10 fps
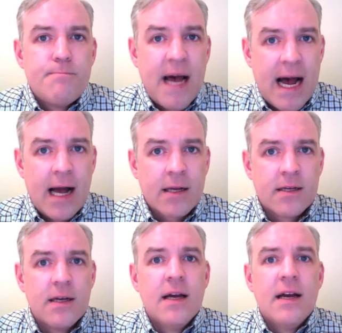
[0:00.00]

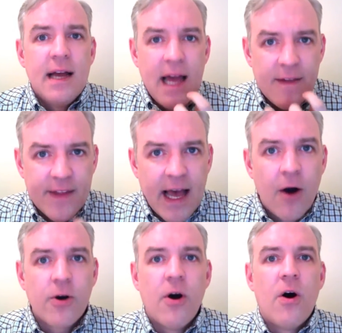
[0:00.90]
back and the
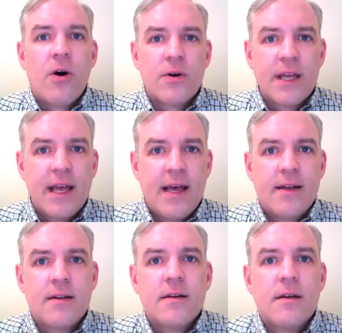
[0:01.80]
alcohol
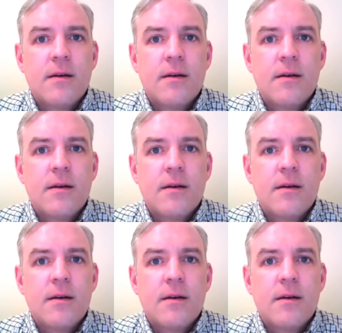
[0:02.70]
can